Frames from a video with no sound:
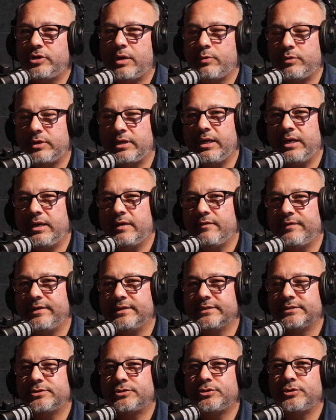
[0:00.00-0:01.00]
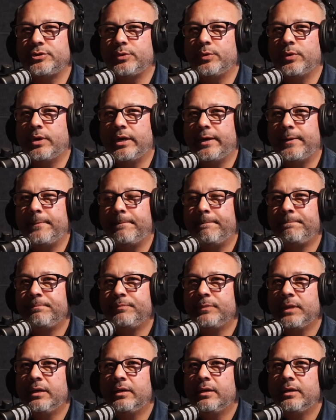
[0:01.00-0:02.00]
I would give is to
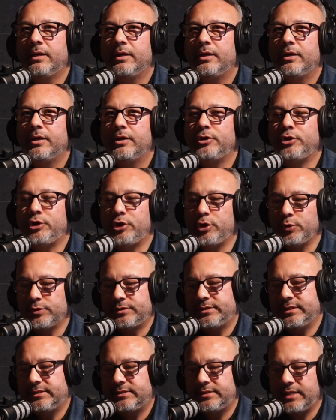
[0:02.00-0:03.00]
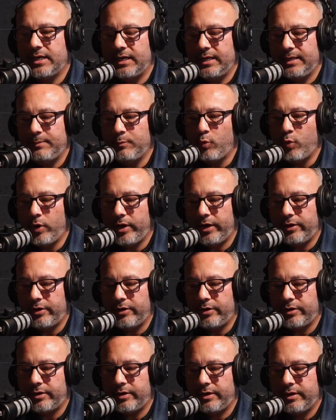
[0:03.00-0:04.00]
use this time
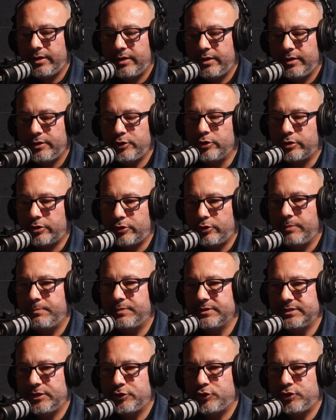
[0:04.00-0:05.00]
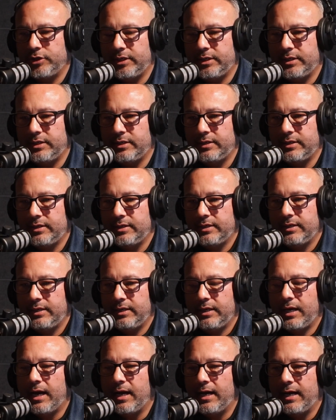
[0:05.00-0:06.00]
where your current position
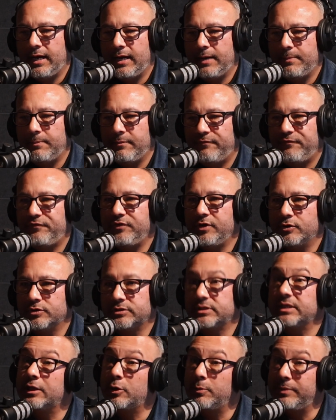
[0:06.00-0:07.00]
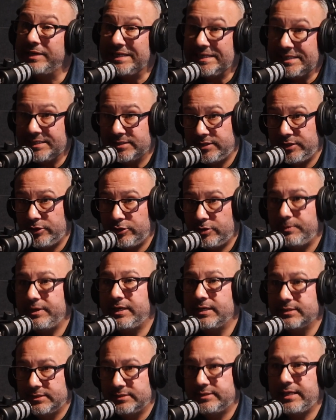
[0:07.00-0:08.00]
feels a little bit easier
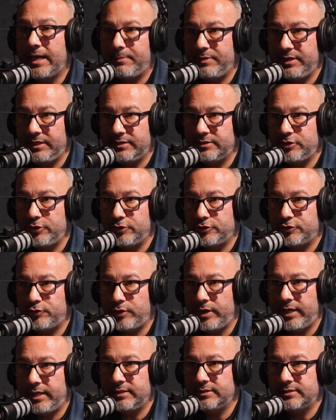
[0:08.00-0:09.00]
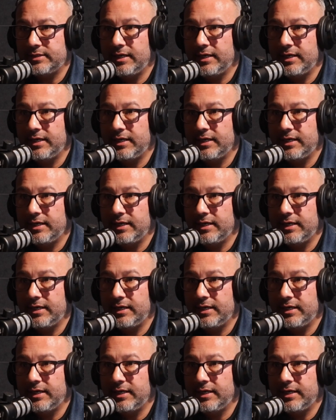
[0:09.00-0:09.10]
because it's tapping into your strengths,